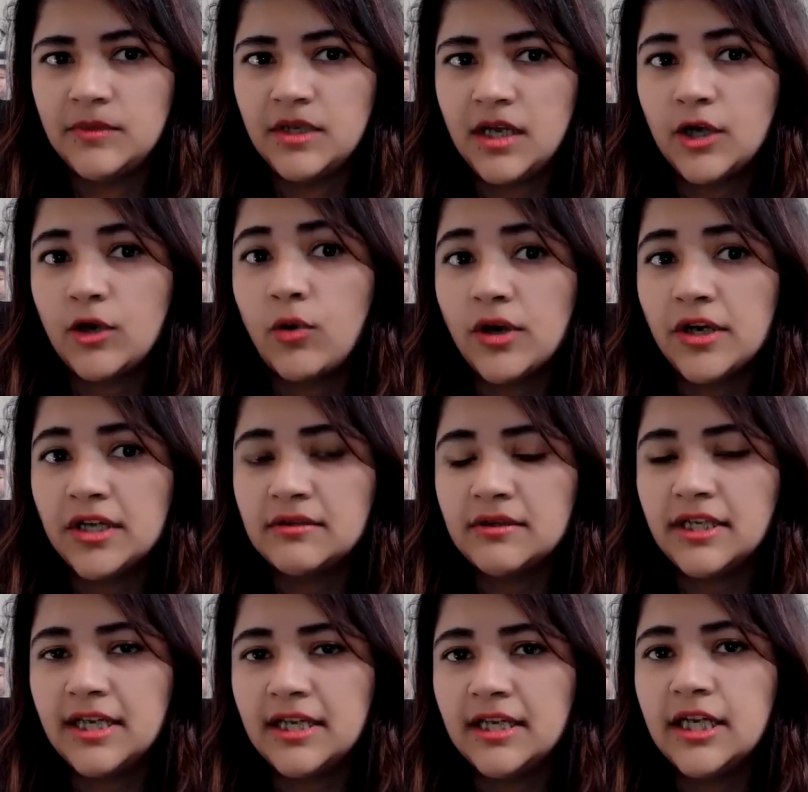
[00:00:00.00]

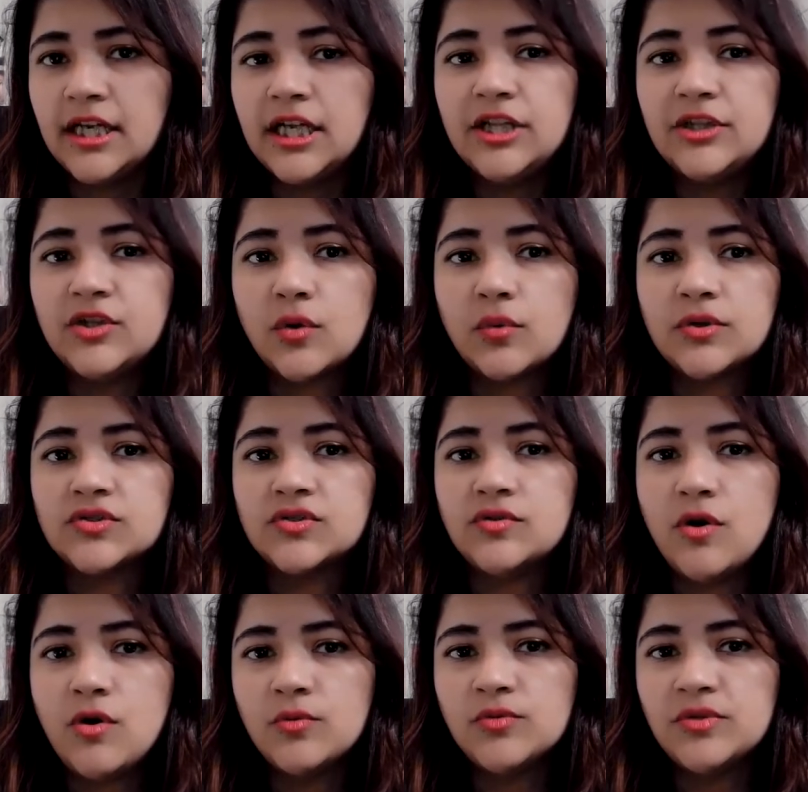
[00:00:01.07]
Accordingly, there was
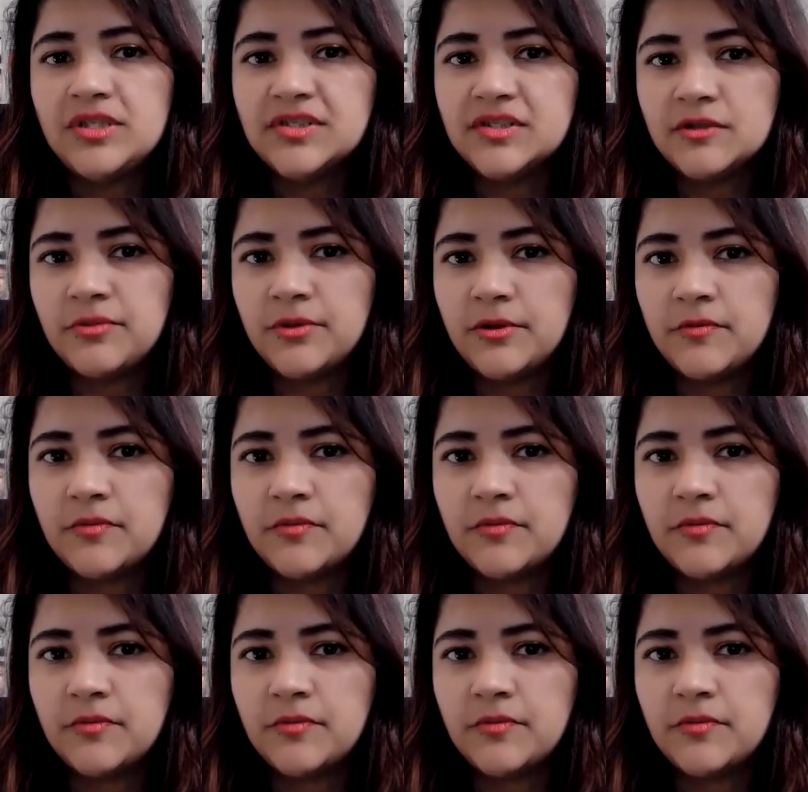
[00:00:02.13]
no reasonable